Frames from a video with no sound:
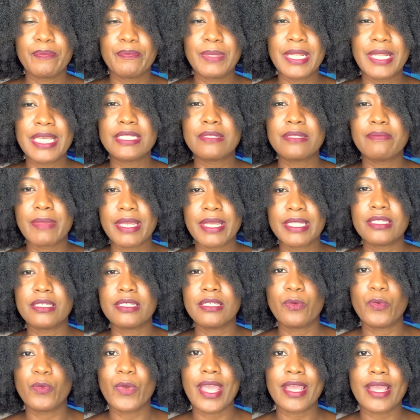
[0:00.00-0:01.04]
place
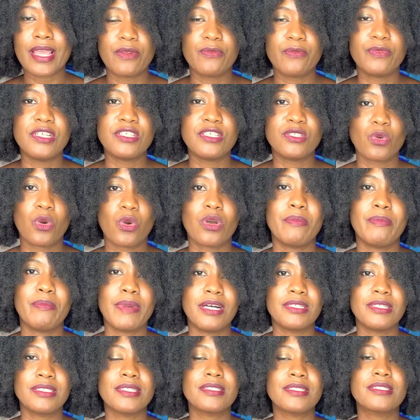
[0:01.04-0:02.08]
mentally where I can really talk
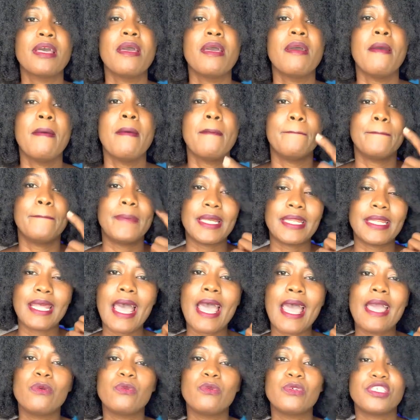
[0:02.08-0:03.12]
about it, but
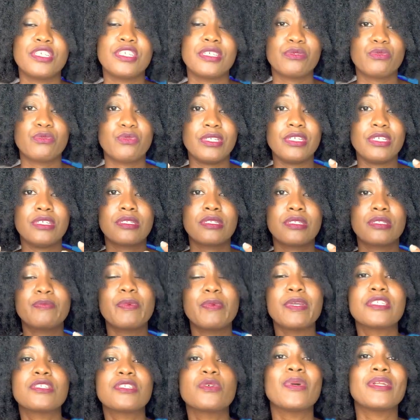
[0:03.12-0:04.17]
I will just really
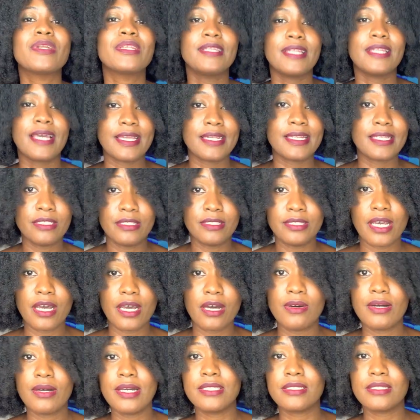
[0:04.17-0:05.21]
speak to it lightly
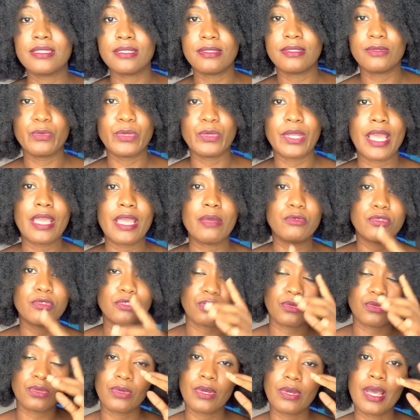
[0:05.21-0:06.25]
now until we are able
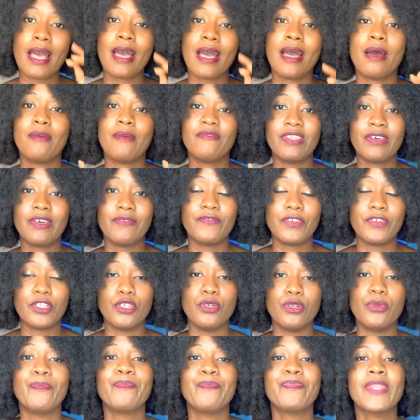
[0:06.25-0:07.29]
to have that
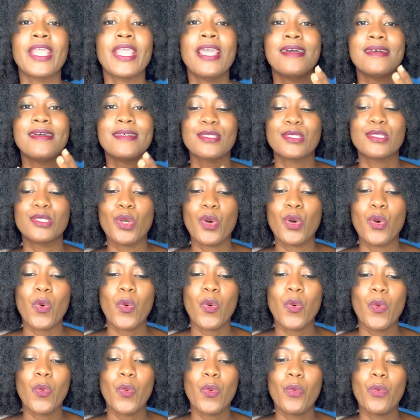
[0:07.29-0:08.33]
video.
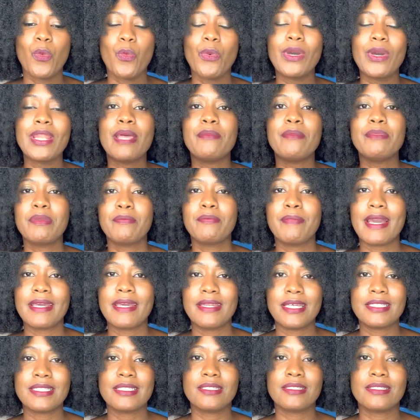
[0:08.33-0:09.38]
So what I mean by
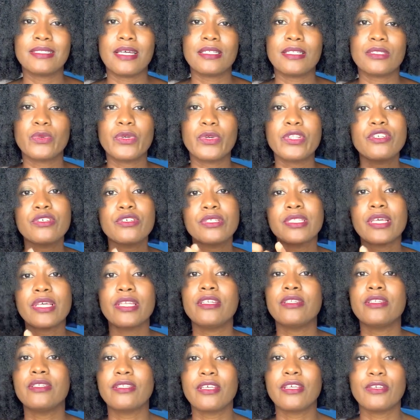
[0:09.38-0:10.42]
that is that when you're
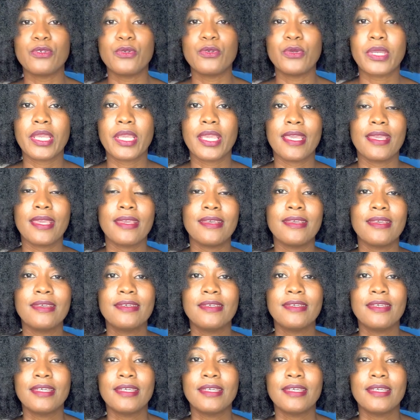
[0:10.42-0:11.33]
studying in the UK,